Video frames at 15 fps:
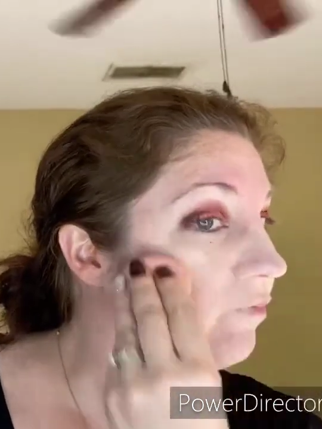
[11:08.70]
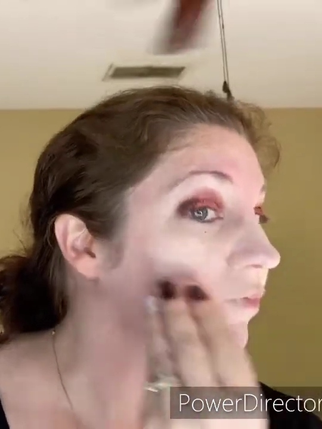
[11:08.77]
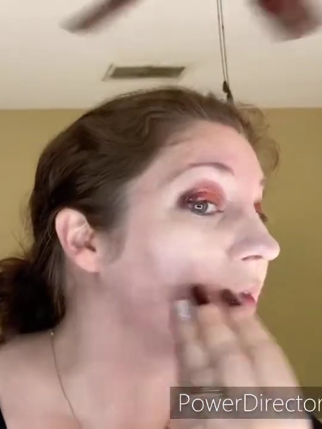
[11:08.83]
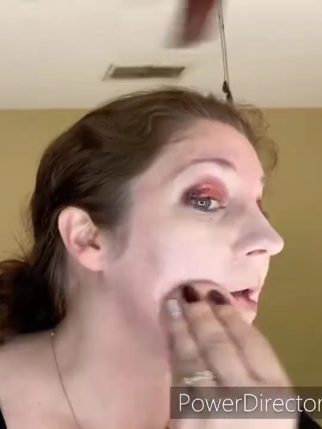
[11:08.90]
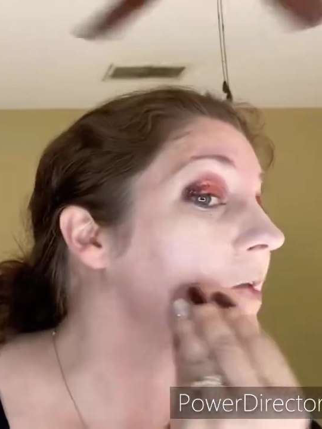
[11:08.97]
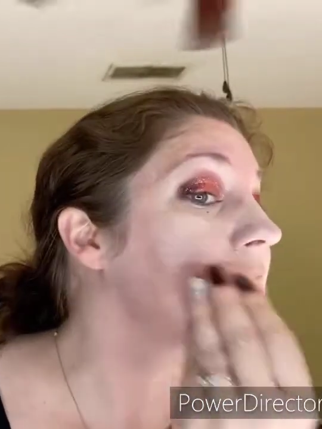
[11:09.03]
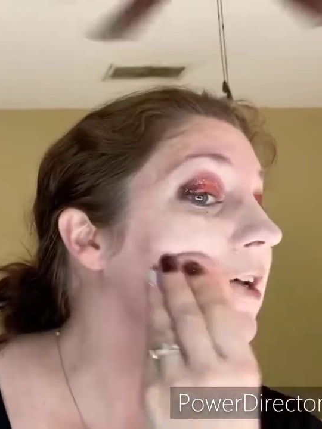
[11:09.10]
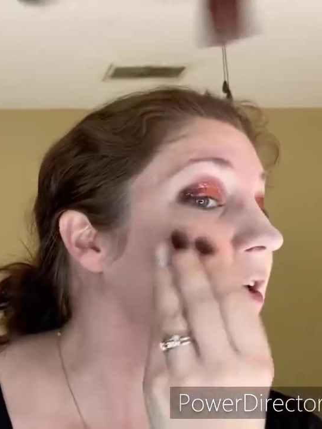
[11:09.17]

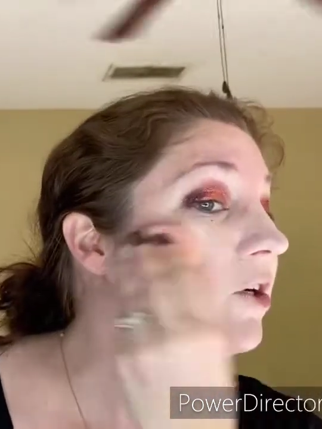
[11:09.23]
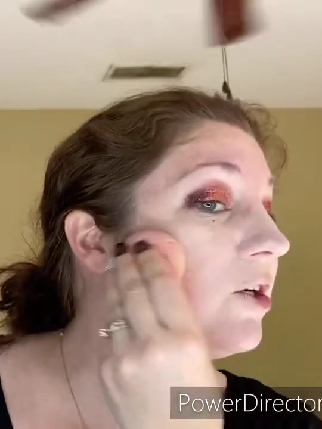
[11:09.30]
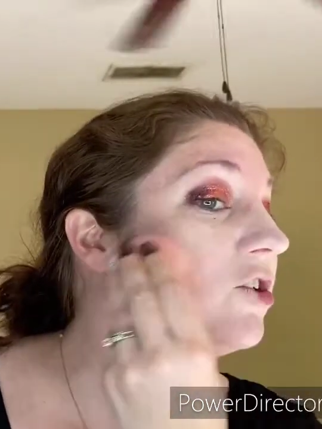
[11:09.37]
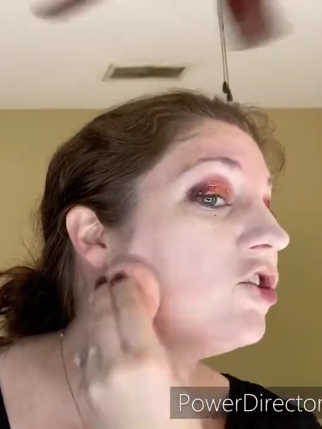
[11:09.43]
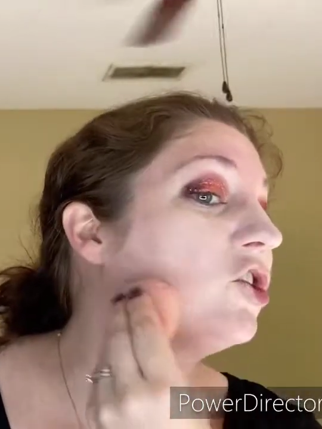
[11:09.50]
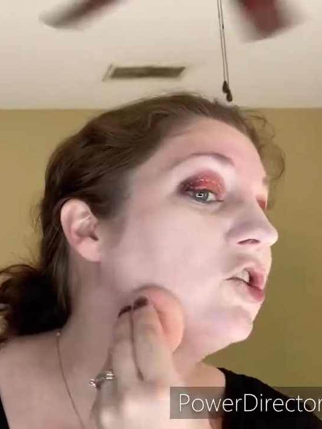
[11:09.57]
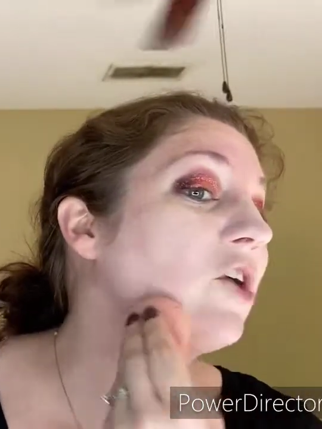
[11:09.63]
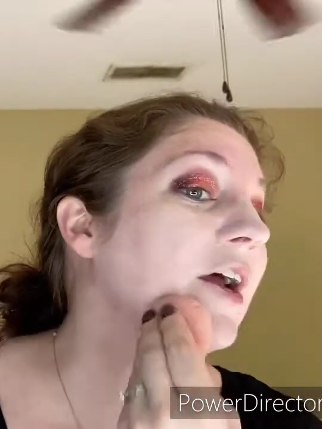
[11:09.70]
It's a good
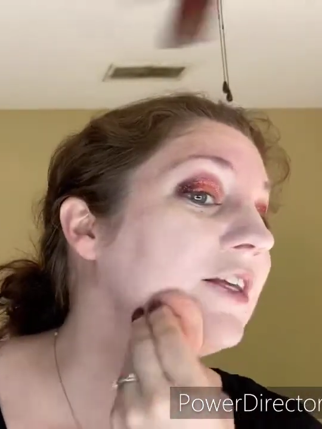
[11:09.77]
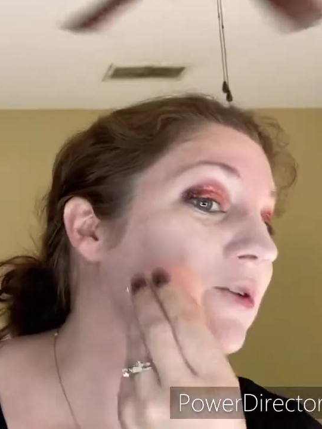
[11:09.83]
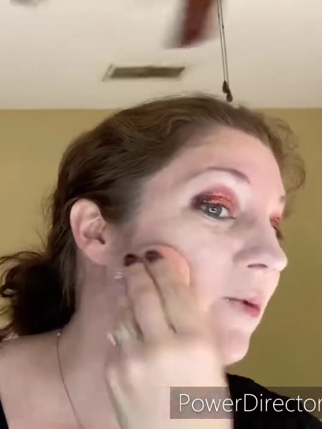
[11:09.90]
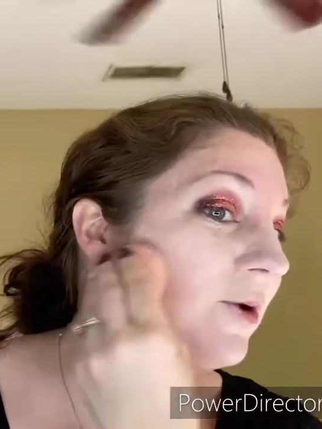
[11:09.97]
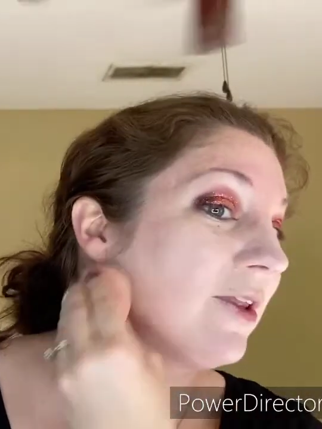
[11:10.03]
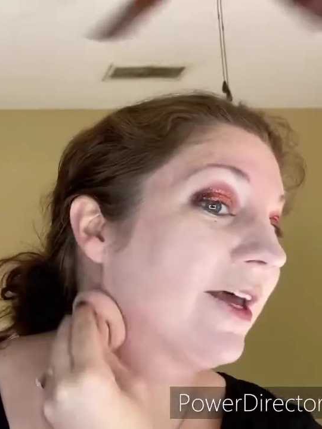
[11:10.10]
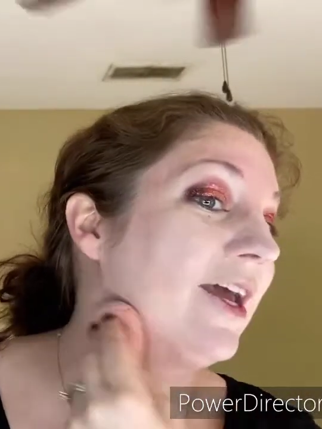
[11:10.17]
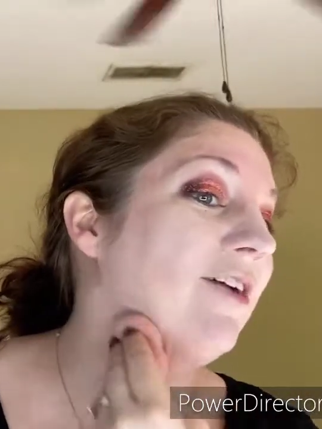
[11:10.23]
stress
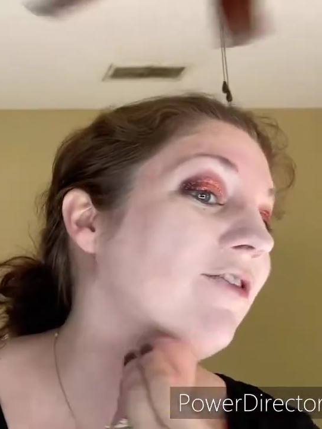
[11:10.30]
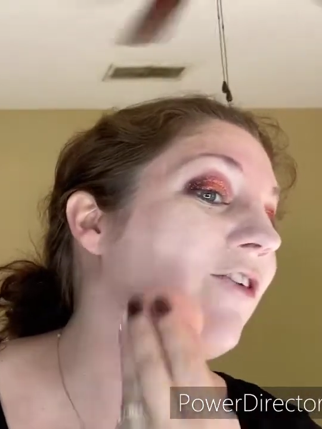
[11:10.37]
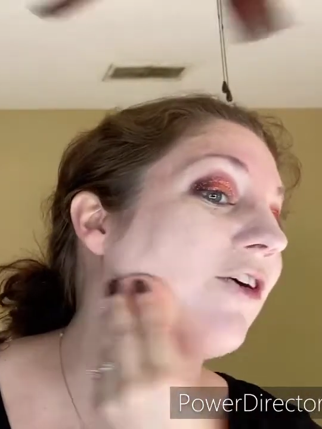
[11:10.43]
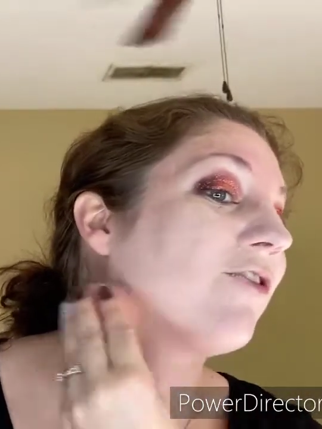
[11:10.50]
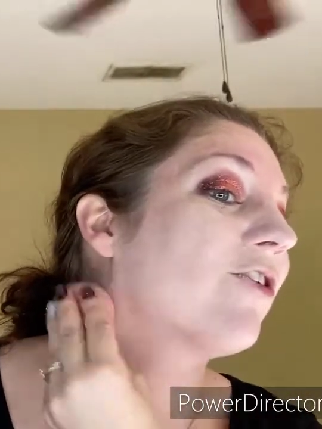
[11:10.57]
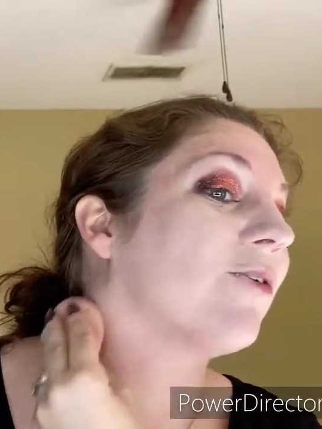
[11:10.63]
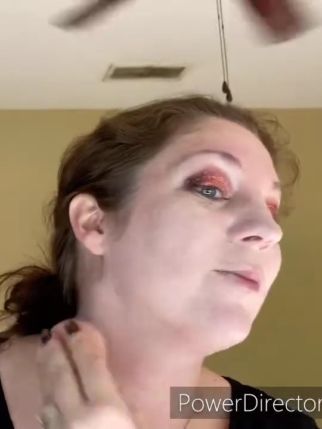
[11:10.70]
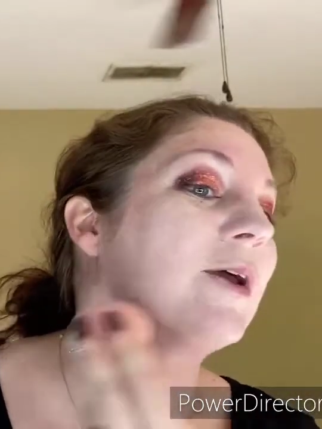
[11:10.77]
reliever
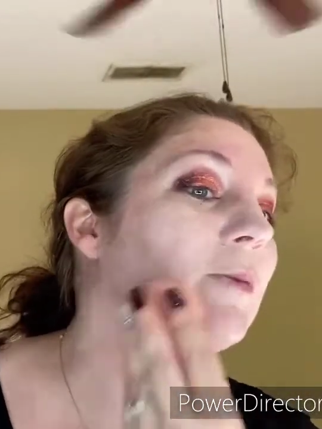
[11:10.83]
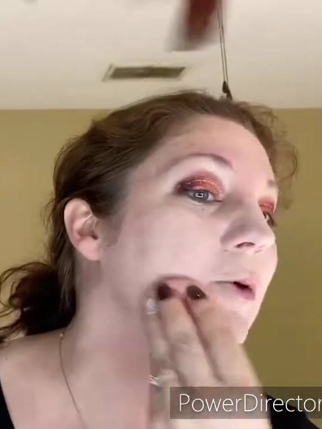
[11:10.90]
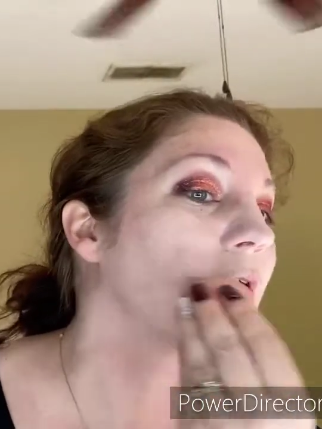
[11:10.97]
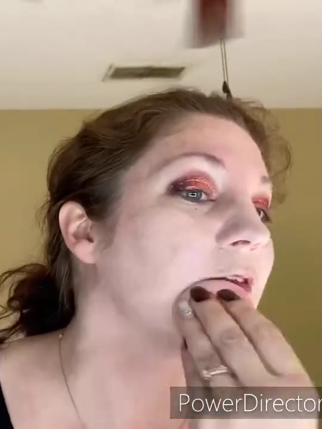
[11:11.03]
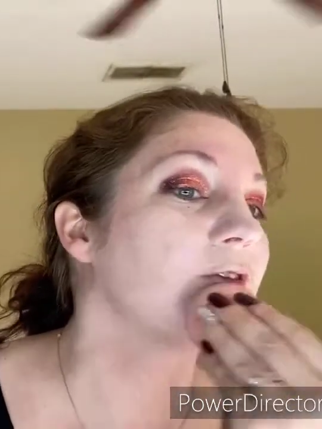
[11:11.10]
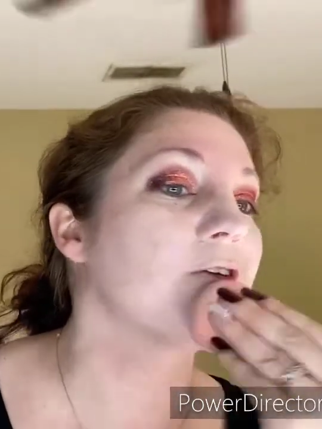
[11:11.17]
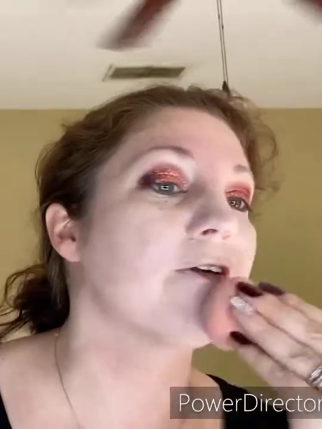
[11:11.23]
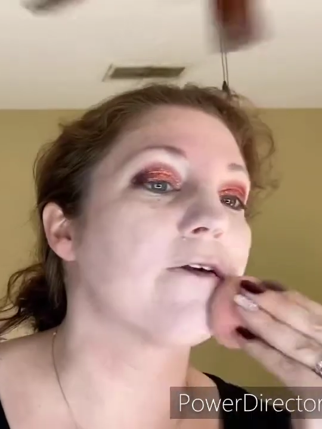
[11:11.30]
for me,
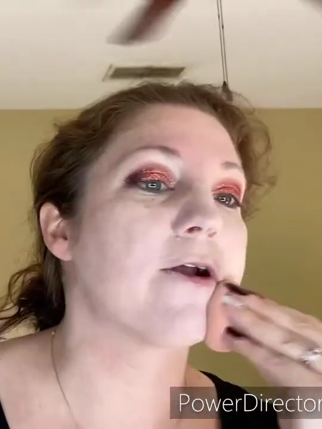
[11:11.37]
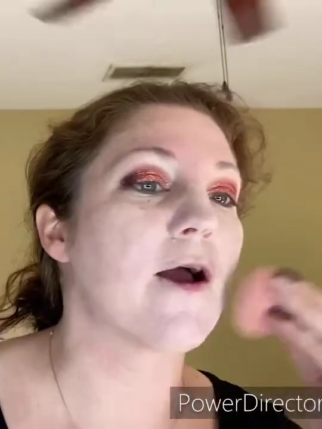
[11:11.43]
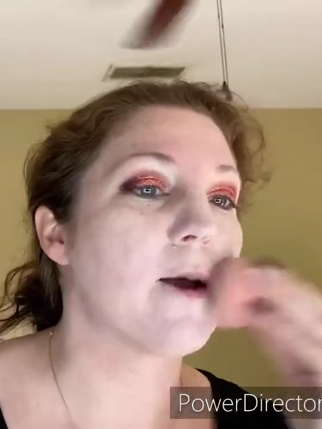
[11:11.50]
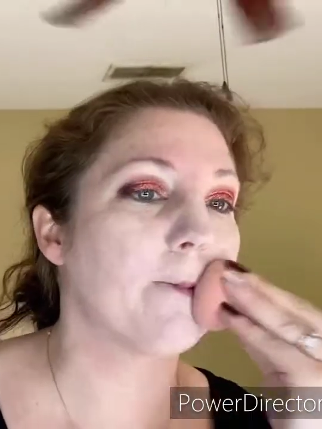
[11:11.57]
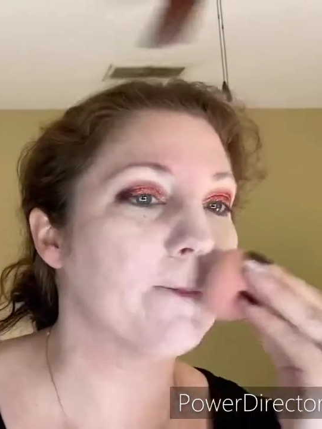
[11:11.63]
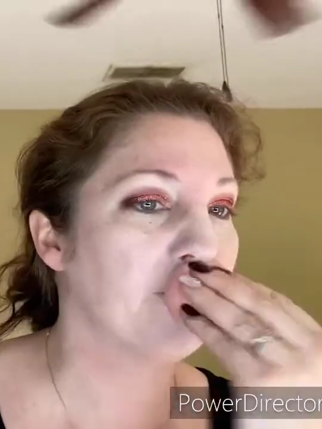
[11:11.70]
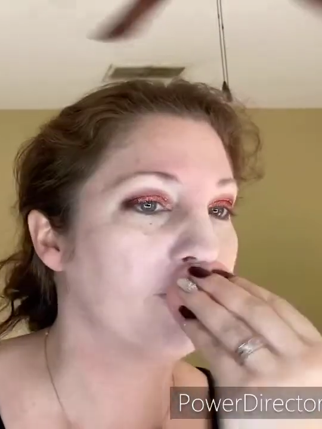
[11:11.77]
believe it or not.